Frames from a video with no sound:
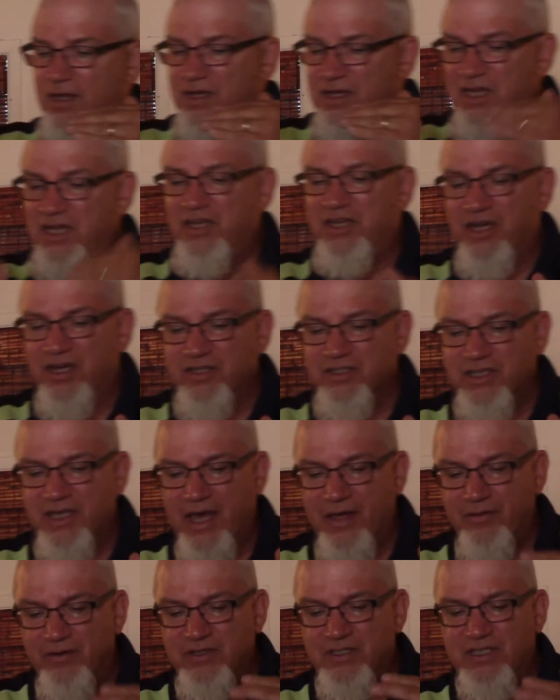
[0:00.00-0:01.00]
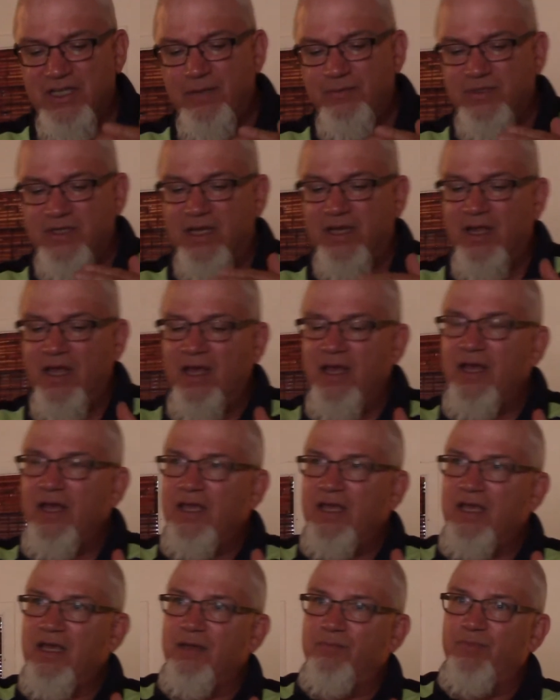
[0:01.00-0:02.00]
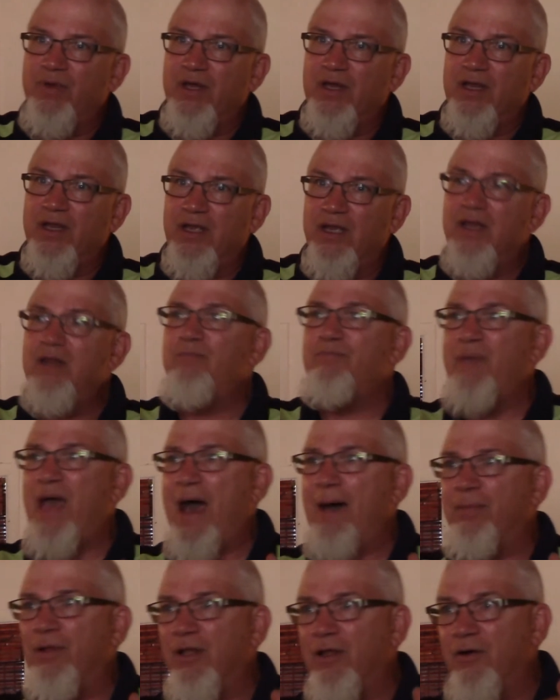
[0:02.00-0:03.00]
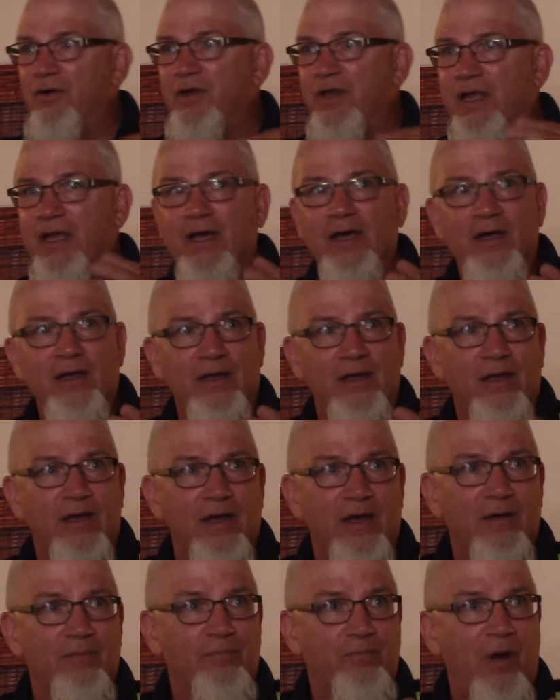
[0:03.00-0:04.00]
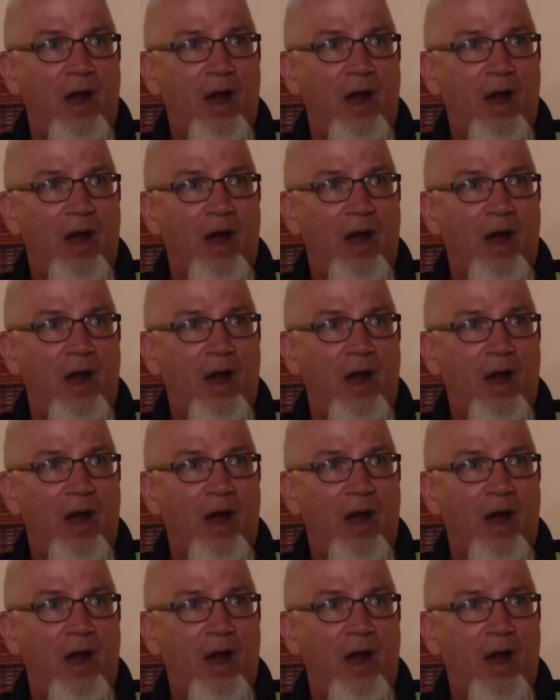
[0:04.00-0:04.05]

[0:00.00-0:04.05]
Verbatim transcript: the details together, it seems that he had been in Babylonia uh,